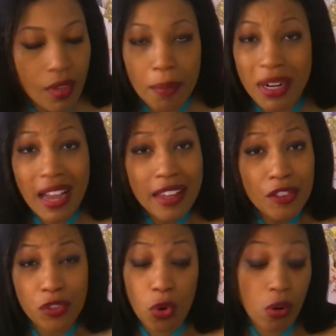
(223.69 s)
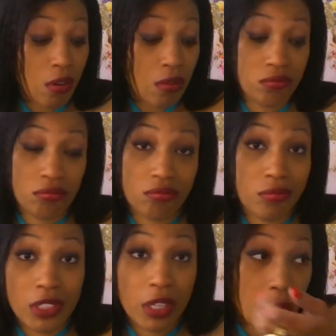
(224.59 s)
but I get floral.
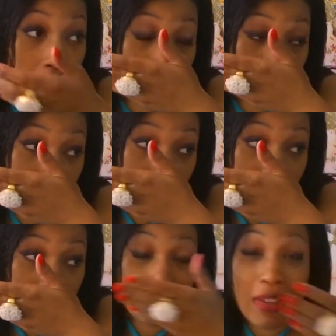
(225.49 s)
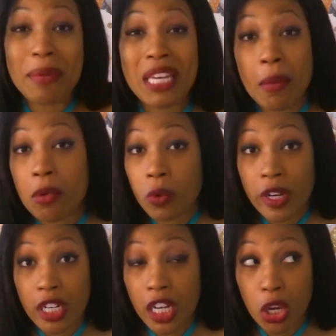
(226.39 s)
So maybe I'm a
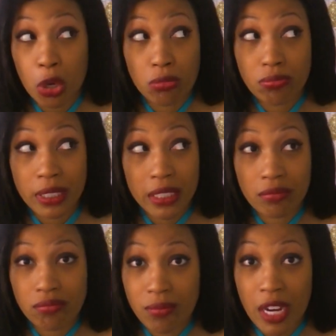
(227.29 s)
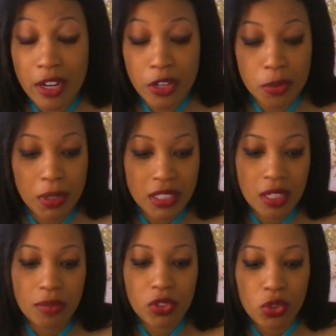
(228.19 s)
weirdo, but my nose picks
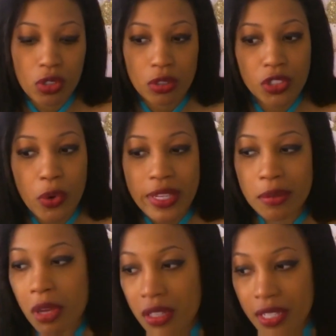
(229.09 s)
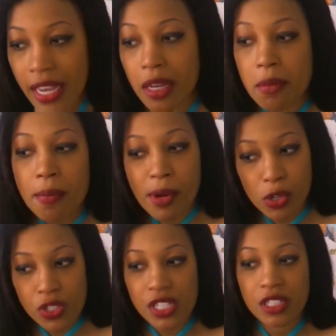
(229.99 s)
up floral. So it smells like a
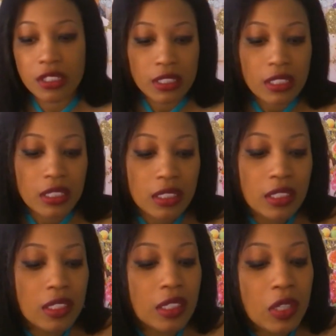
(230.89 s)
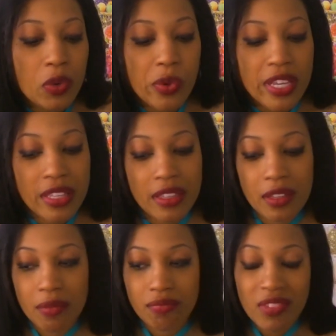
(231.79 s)
mimosa with
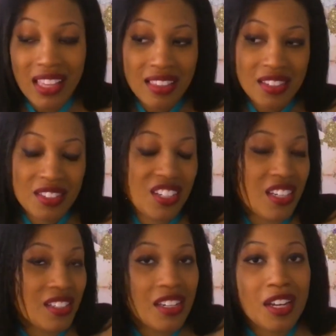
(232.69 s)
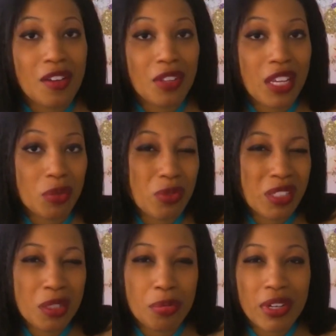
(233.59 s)
like this dusting of like
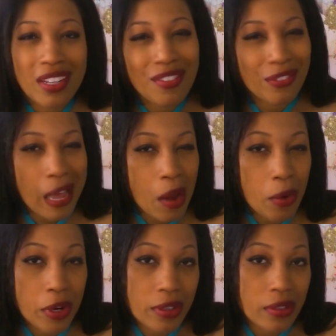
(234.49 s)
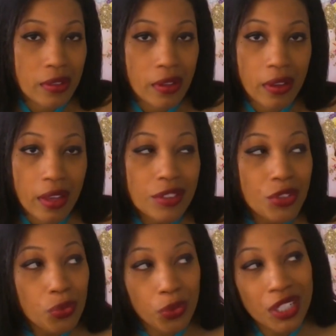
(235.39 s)
really pretty flowers. It's
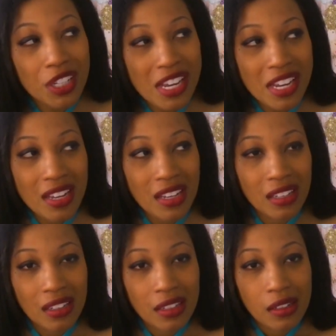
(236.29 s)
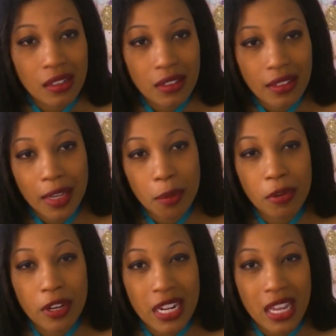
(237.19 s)
a really like
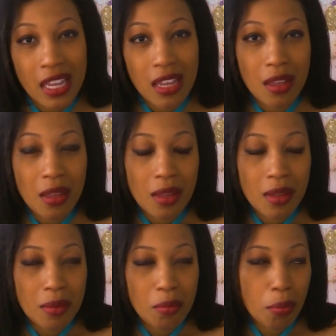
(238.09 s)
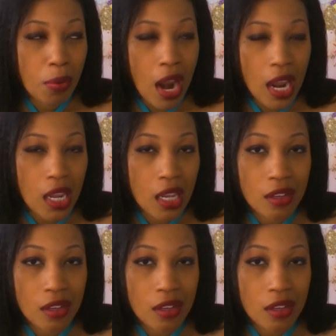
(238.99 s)
pretty, bright